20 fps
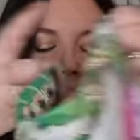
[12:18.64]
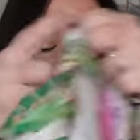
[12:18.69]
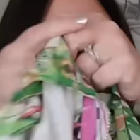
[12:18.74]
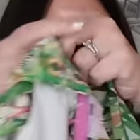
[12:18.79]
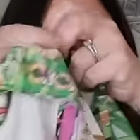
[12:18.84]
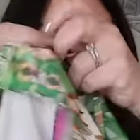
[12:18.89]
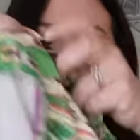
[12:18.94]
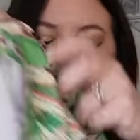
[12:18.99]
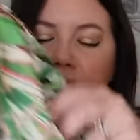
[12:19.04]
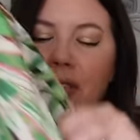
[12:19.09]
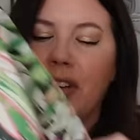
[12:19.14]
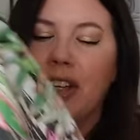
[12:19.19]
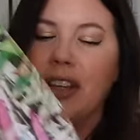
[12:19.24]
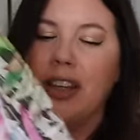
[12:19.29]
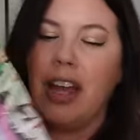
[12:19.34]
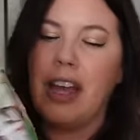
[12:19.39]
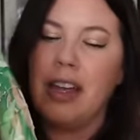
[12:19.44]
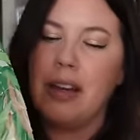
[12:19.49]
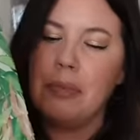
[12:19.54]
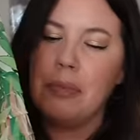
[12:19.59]
this specific
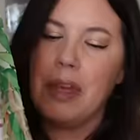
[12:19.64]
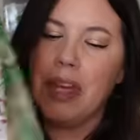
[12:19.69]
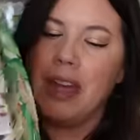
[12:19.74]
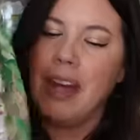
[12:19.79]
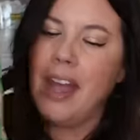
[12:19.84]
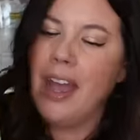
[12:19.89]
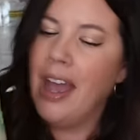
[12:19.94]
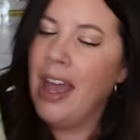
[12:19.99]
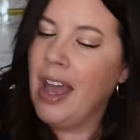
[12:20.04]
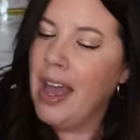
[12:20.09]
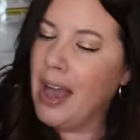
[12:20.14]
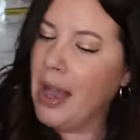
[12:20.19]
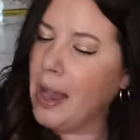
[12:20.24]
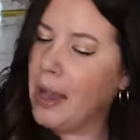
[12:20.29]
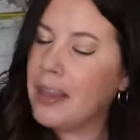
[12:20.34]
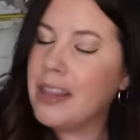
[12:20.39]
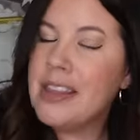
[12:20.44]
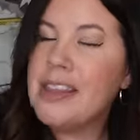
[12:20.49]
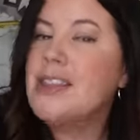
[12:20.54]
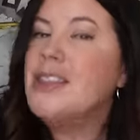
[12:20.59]
line, but
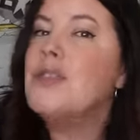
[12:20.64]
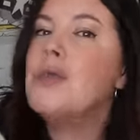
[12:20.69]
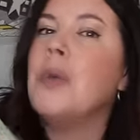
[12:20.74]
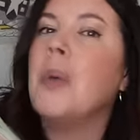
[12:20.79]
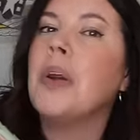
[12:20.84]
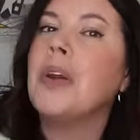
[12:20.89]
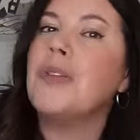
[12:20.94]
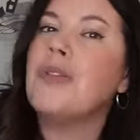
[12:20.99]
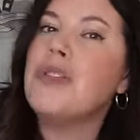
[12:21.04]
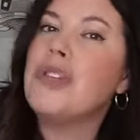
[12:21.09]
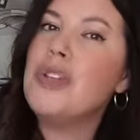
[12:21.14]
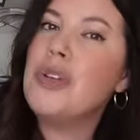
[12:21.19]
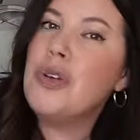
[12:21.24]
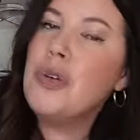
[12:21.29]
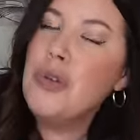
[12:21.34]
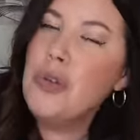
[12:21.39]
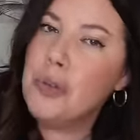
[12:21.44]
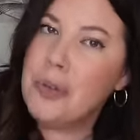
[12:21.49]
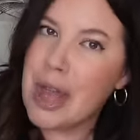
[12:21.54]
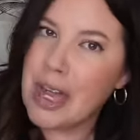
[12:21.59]
uh, this is one of
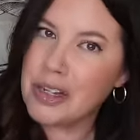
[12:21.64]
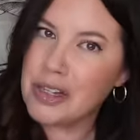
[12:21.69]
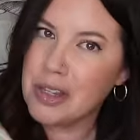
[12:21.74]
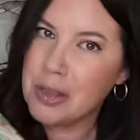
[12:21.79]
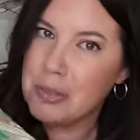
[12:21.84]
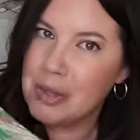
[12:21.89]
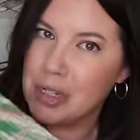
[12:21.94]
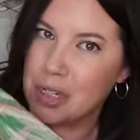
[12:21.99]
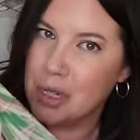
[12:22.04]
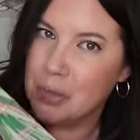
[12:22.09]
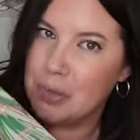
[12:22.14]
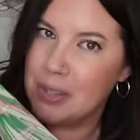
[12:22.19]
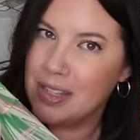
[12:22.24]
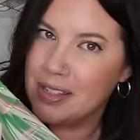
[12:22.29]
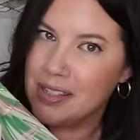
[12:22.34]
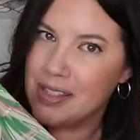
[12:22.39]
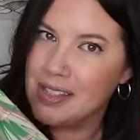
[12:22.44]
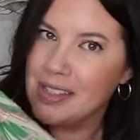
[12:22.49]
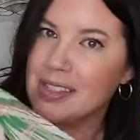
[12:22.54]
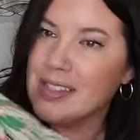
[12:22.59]
two Badgley Mischka
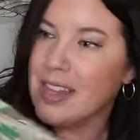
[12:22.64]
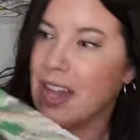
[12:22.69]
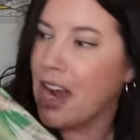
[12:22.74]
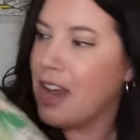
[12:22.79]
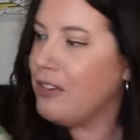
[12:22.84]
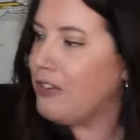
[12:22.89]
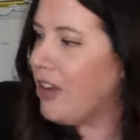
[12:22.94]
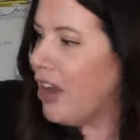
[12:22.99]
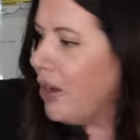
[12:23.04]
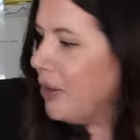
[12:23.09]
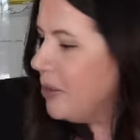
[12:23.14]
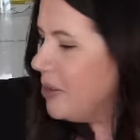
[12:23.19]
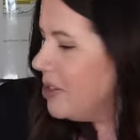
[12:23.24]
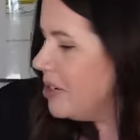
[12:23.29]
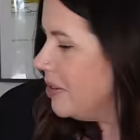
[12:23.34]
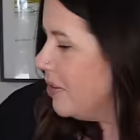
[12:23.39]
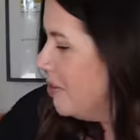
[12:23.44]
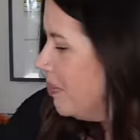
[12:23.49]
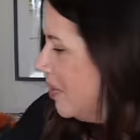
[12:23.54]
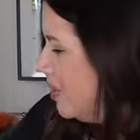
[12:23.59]
pieces that I
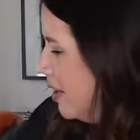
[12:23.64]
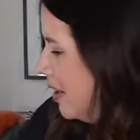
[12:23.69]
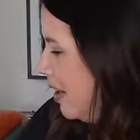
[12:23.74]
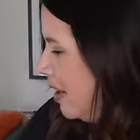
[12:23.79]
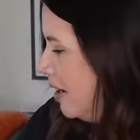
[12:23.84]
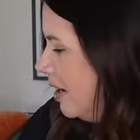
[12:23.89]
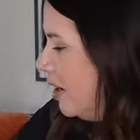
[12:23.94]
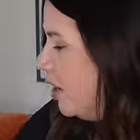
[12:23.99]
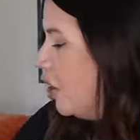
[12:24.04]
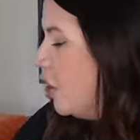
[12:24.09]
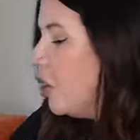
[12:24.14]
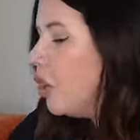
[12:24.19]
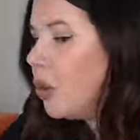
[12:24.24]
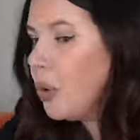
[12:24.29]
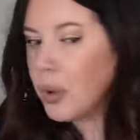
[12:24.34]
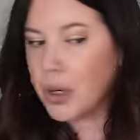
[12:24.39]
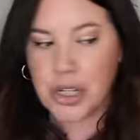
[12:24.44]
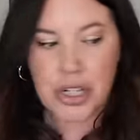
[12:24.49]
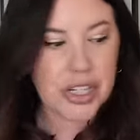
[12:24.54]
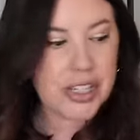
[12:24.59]
found.
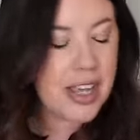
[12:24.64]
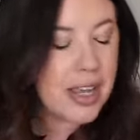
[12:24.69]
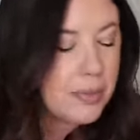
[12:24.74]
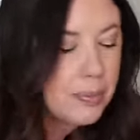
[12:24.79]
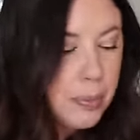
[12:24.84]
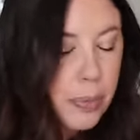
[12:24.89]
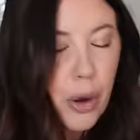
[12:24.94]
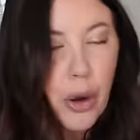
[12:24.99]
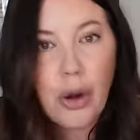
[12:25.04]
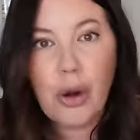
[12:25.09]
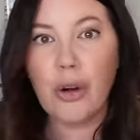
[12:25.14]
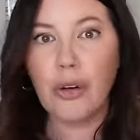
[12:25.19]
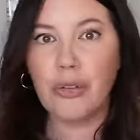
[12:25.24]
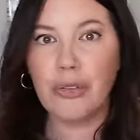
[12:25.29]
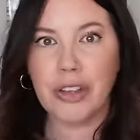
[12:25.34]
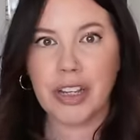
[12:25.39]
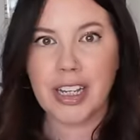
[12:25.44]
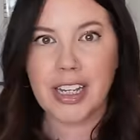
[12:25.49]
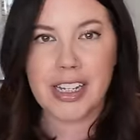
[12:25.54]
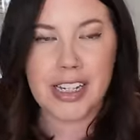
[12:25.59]
Gorgeous, in
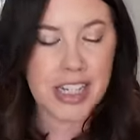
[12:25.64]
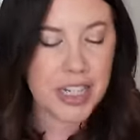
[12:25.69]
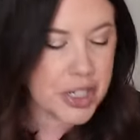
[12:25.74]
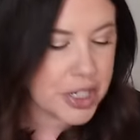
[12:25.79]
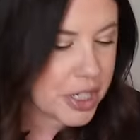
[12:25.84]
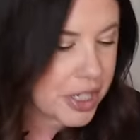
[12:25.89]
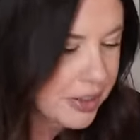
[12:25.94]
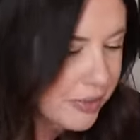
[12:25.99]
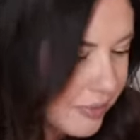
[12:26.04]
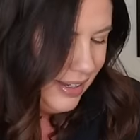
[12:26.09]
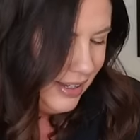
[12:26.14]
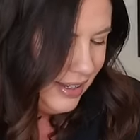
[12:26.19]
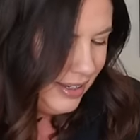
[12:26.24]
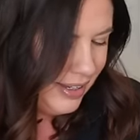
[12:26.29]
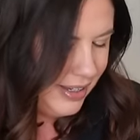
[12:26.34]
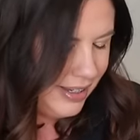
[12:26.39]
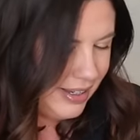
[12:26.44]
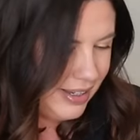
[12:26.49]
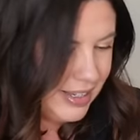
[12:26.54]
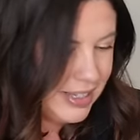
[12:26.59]
perfect condition.
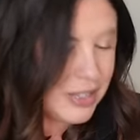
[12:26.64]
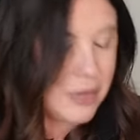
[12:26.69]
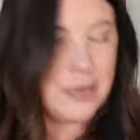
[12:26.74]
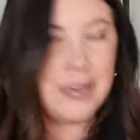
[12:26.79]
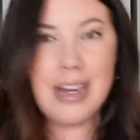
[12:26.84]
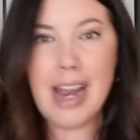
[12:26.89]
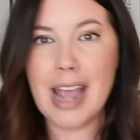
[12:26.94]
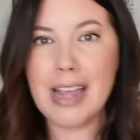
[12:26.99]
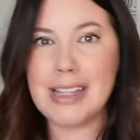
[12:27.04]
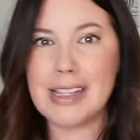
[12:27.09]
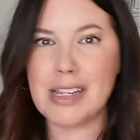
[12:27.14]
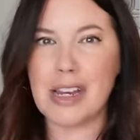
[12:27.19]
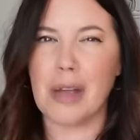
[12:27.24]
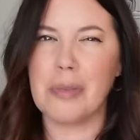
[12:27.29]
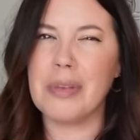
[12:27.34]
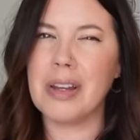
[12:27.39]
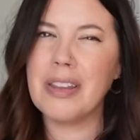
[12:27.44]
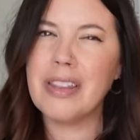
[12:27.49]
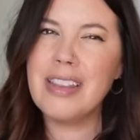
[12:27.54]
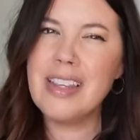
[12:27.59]
So next
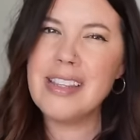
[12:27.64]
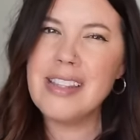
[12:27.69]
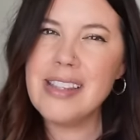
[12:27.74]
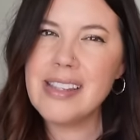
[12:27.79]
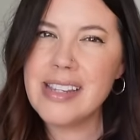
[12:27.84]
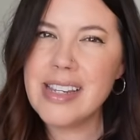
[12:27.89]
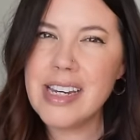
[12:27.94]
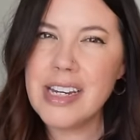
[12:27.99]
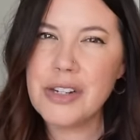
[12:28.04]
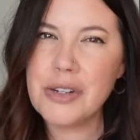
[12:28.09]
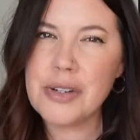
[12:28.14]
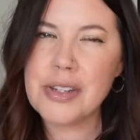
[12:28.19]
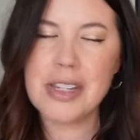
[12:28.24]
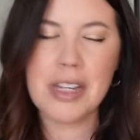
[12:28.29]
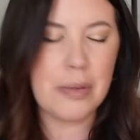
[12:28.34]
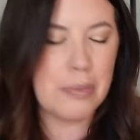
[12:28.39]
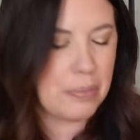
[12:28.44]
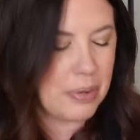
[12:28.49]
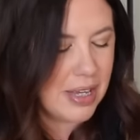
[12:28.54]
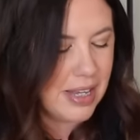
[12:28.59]
up, now this is an
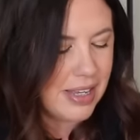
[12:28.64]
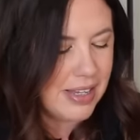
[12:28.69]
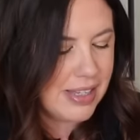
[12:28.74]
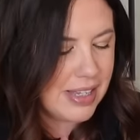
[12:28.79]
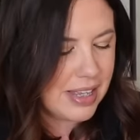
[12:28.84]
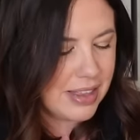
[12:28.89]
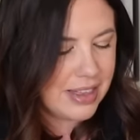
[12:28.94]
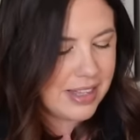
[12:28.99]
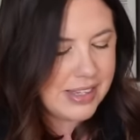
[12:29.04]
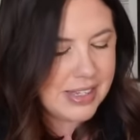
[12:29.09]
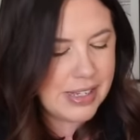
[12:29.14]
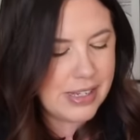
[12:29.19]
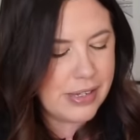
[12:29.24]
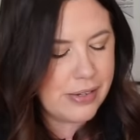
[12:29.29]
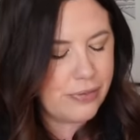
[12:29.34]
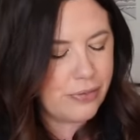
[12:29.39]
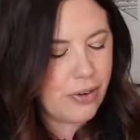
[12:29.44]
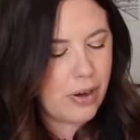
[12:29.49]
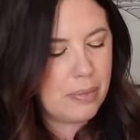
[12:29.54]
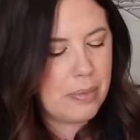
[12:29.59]
interesting piece. This
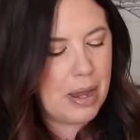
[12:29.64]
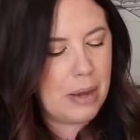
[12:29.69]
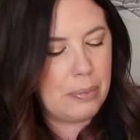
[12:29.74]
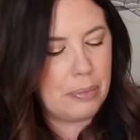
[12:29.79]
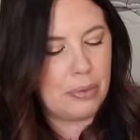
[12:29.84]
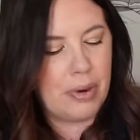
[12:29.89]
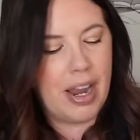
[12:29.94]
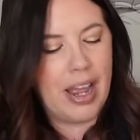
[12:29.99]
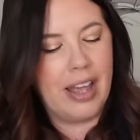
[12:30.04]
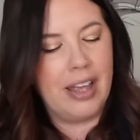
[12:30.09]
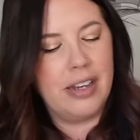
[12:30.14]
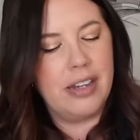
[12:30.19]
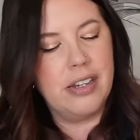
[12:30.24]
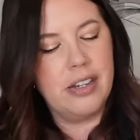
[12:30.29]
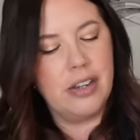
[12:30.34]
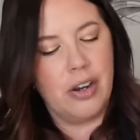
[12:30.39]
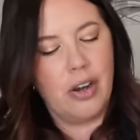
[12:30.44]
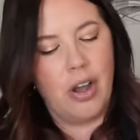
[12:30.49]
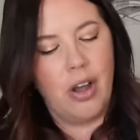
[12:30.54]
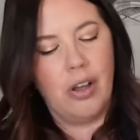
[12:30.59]
is from a
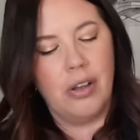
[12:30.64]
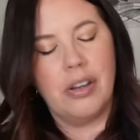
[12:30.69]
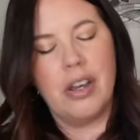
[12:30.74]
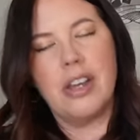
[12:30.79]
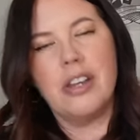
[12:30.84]
brand called